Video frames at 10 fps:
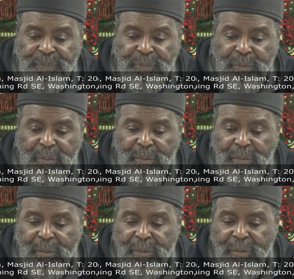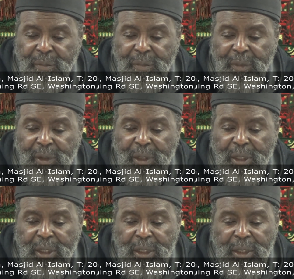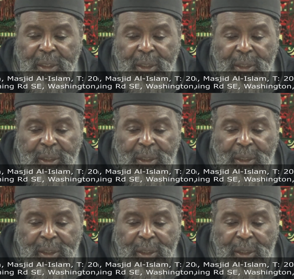Nobody speaks.